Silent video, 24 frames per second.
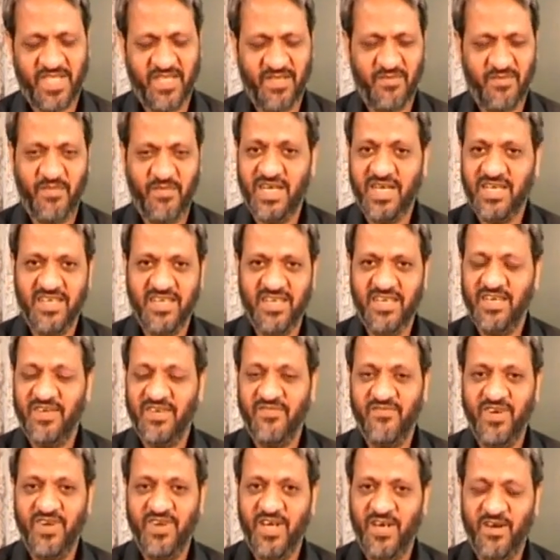but it
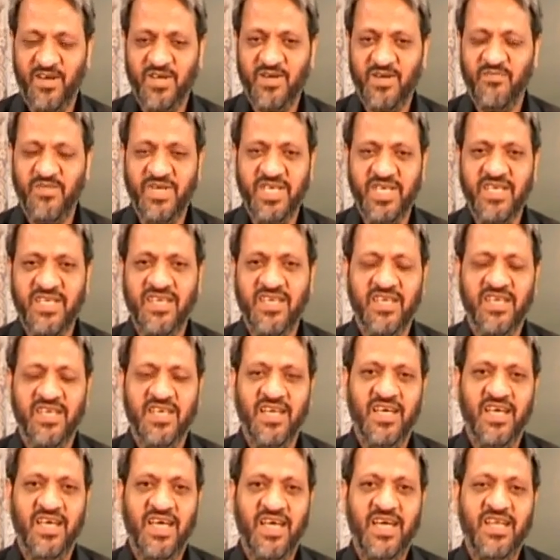will not be
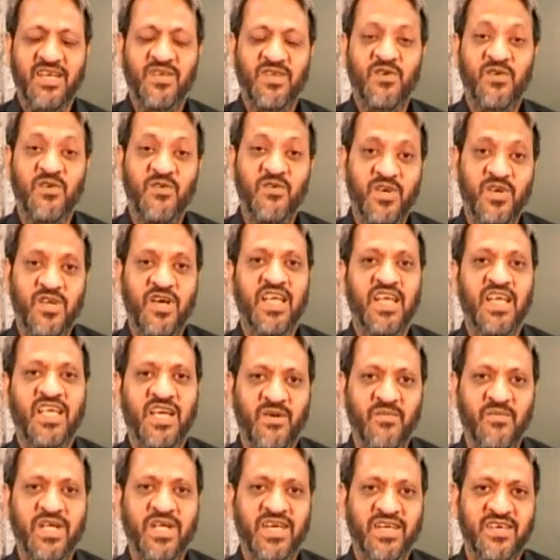an overall
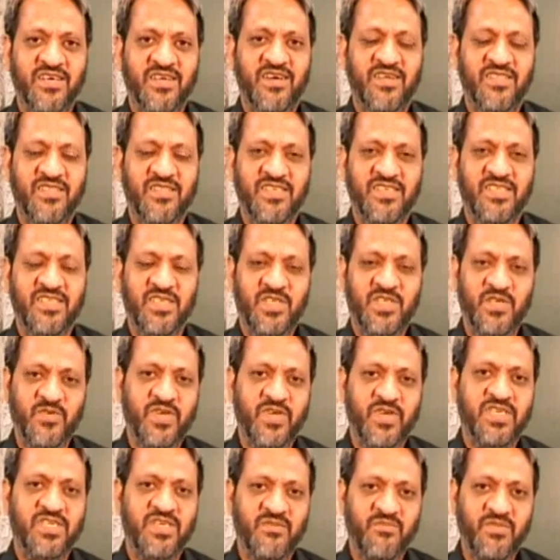comment on the
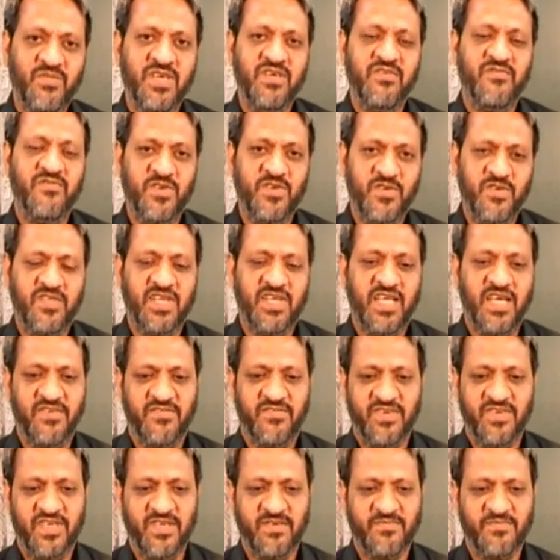situation being
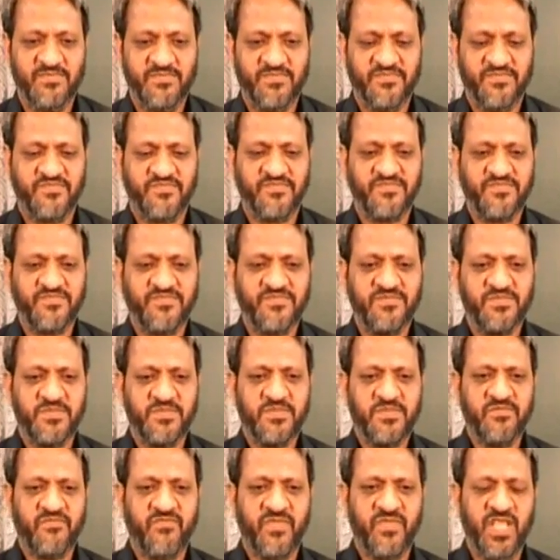photographed.
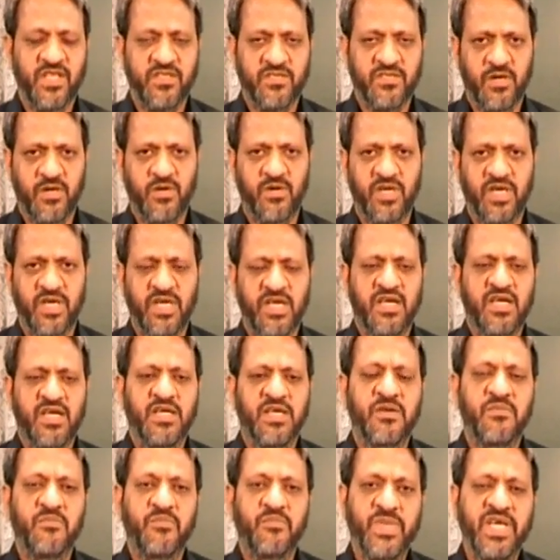So,
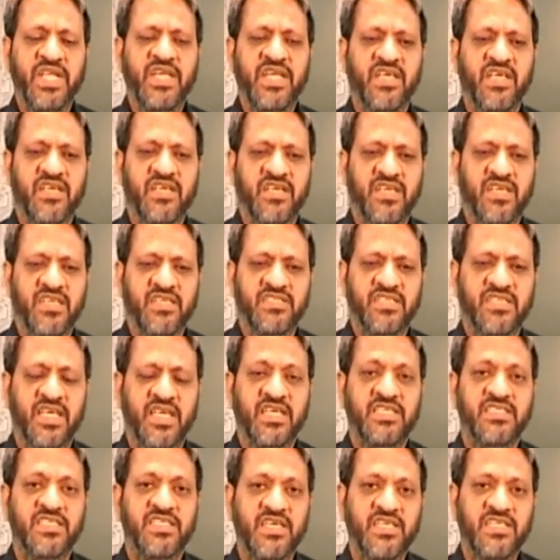meaning is
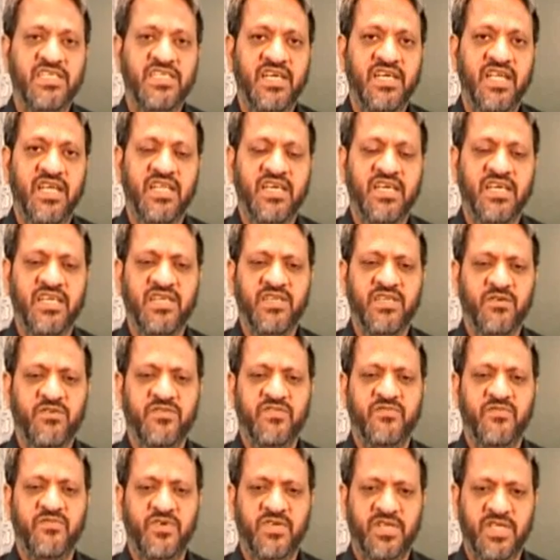essential in news
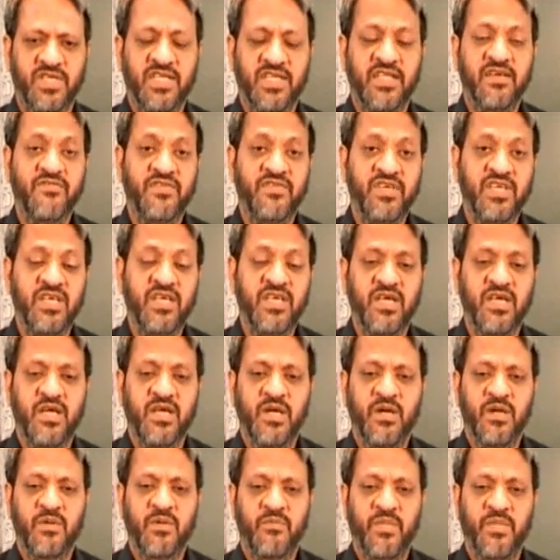photography,
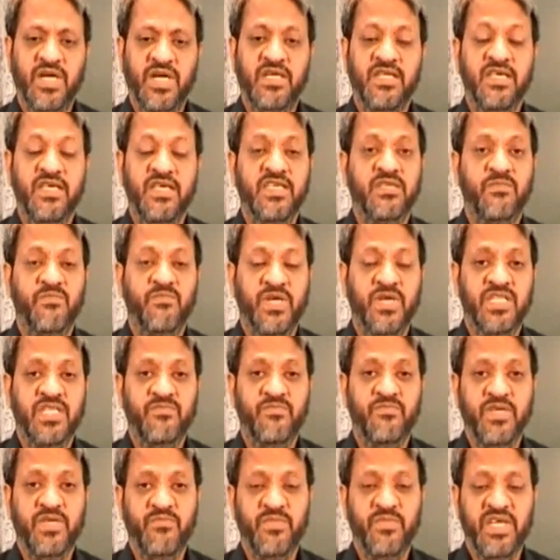but it must
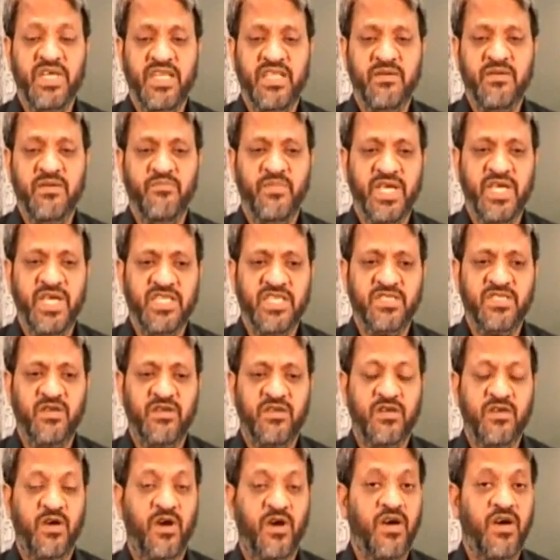be meaning based
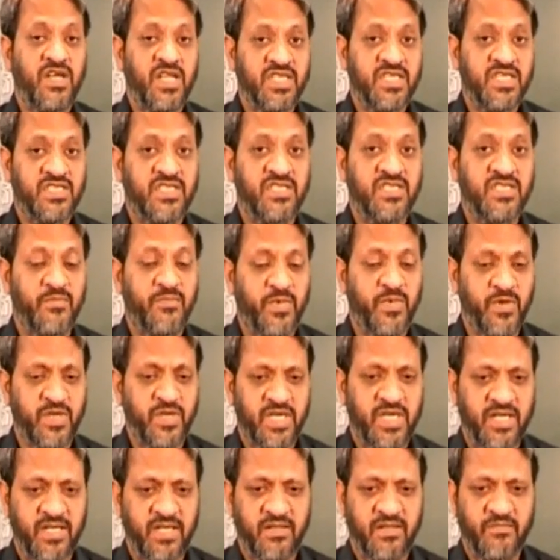on honest reporting.